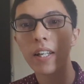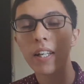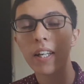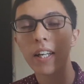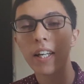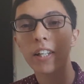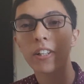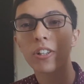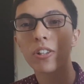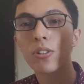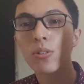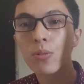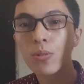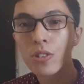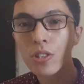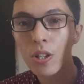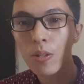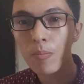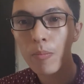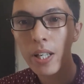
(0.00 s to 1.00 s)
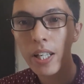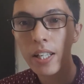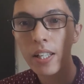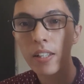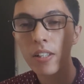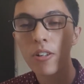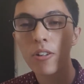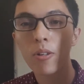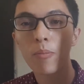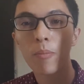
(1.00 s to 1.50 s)
It can also
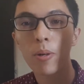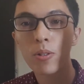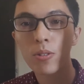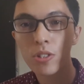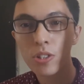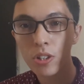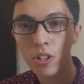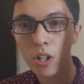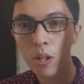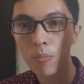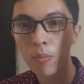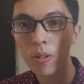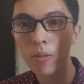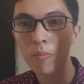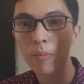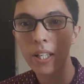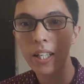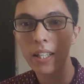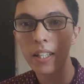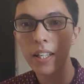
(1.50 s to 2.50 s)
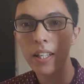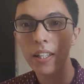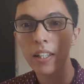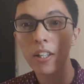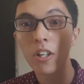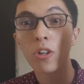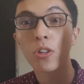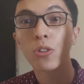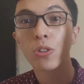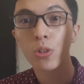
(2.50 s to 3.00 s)
mean, the most common meaning,
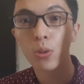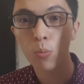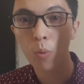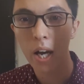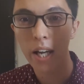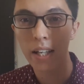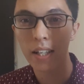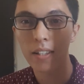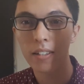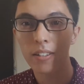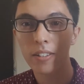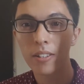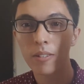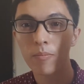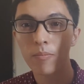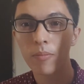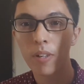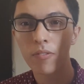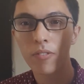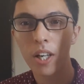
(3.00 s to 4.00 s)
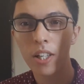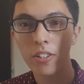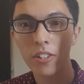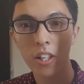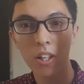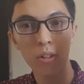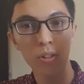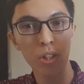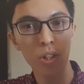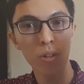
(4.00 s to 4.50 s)
to wait. If I
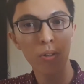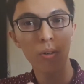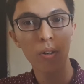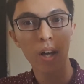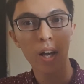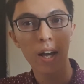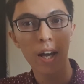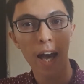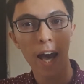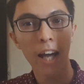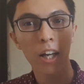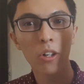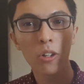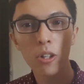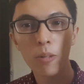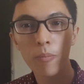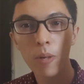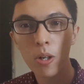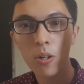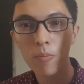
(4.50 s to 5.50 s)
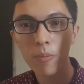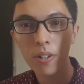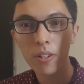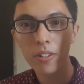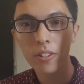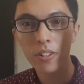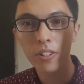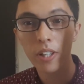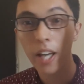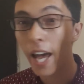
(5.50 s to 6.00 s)
tell you, hang on a
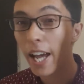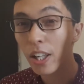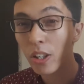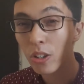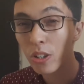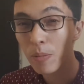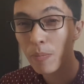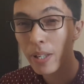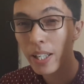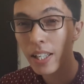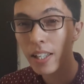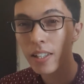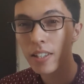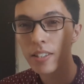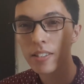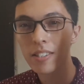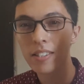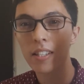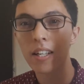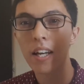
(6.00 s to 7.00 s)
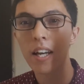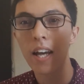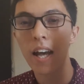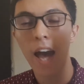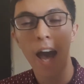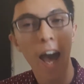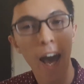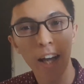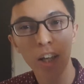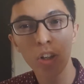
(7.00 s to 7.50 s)
moment, hang on a minute,
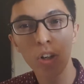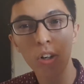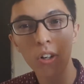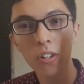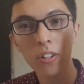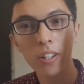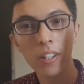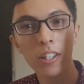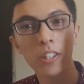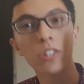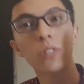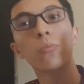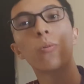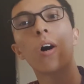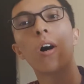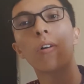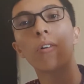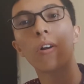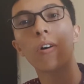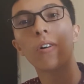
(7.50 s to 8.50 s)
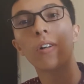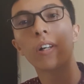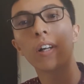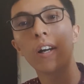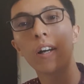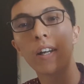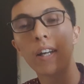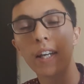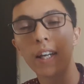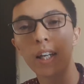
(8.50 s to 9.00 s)
hang on a little while
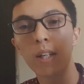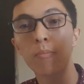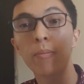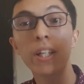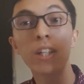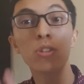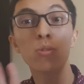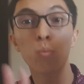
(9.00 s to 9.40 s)
longer, it means